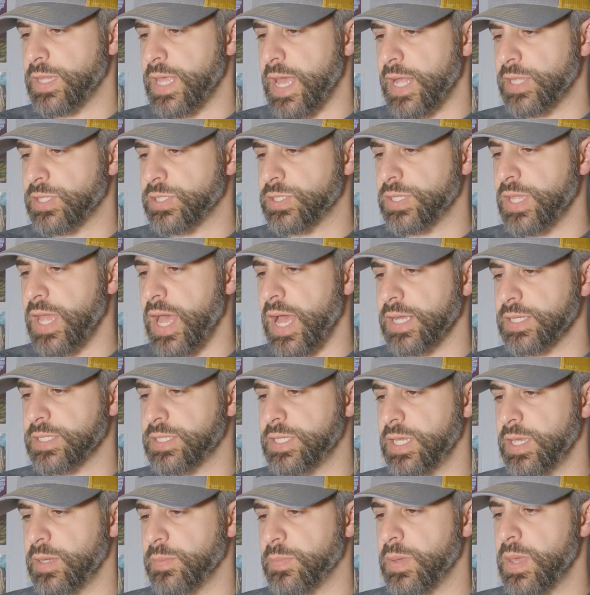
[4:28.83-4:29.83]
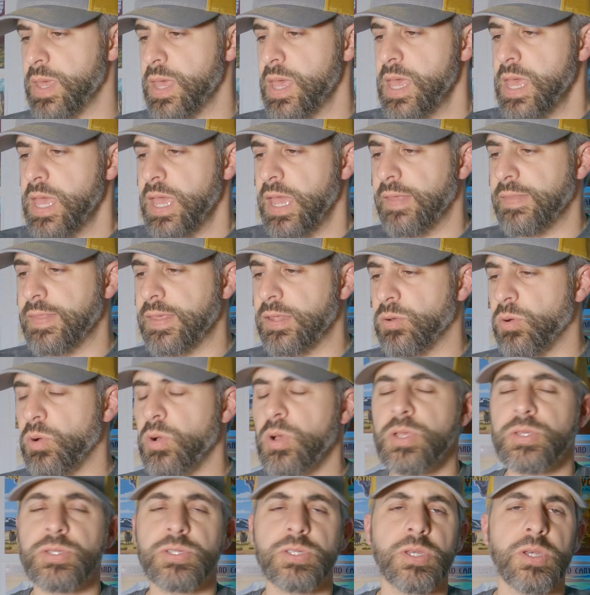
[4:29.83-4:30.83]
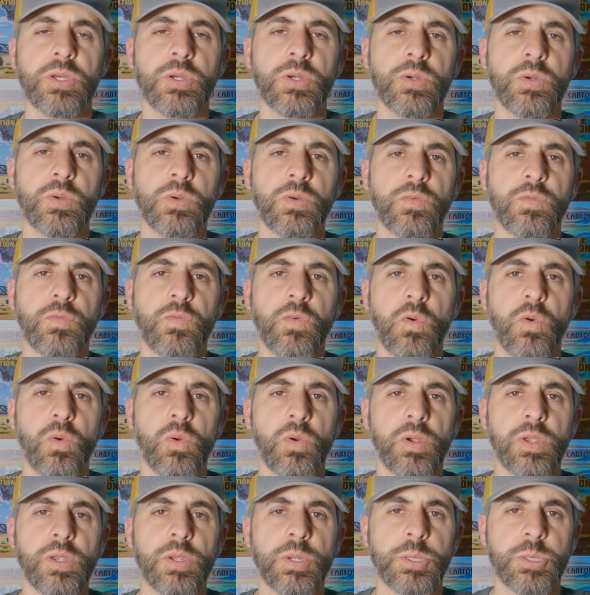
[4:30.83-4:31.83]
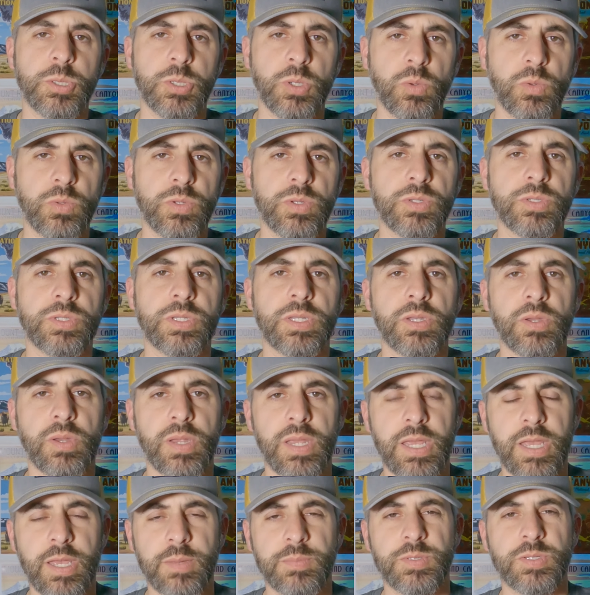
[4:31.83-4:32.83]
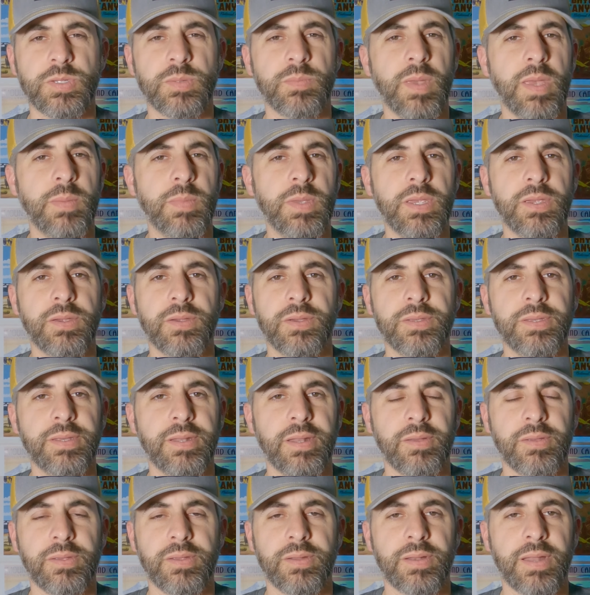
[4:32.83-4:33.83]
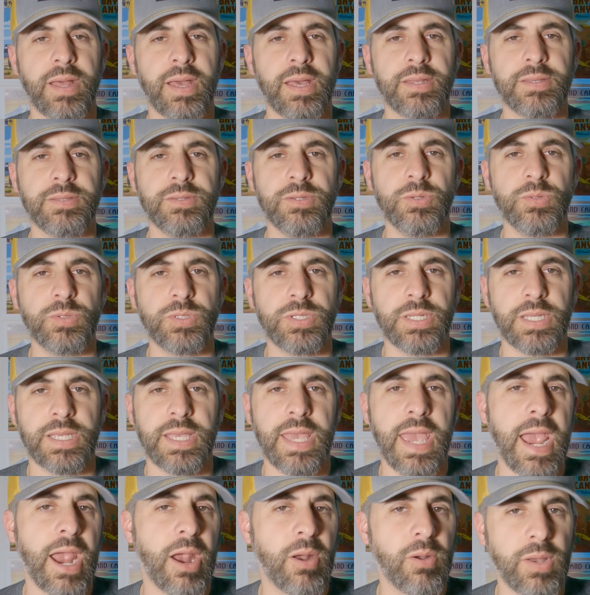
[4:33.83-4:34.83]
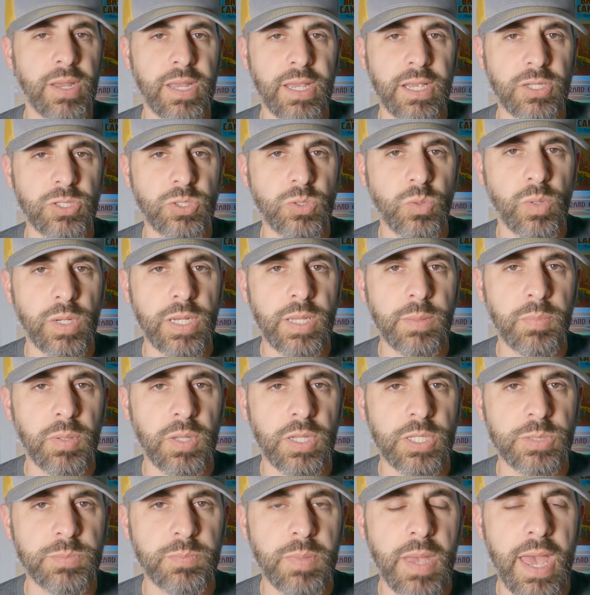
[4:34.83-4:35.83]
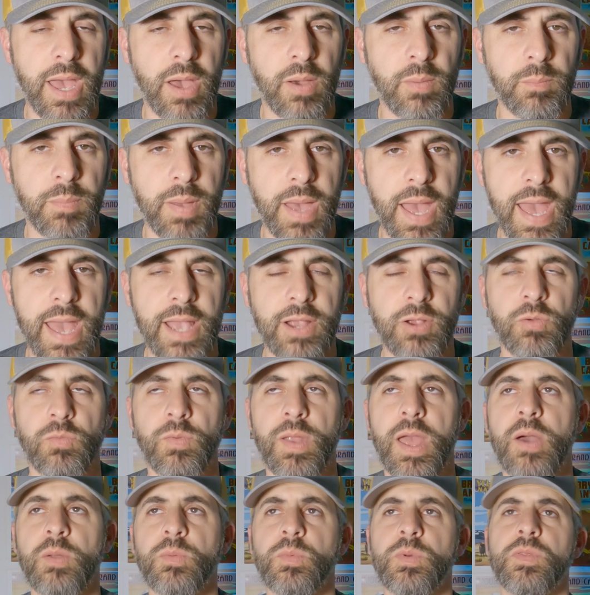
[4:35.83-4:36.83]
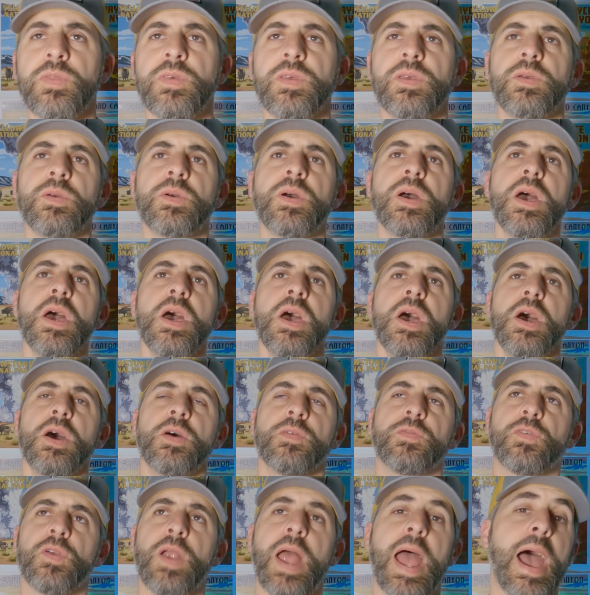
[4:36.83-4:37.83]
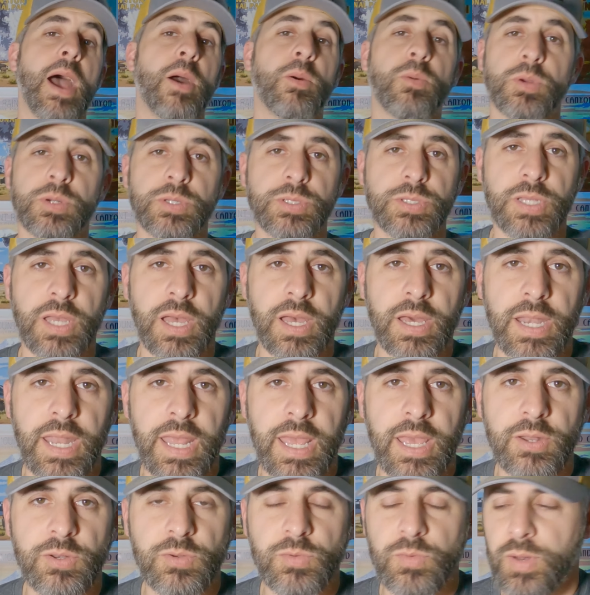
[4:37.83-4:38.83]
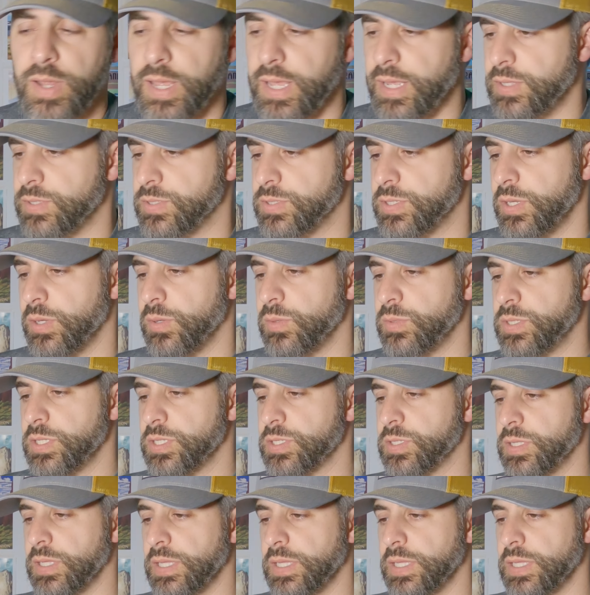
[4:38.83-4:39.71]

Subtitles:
that sock tip, and then also for your shoulders and your hips. Maybe you're not used to carrying a 20+ pound pack around with you for hours on end, right? So just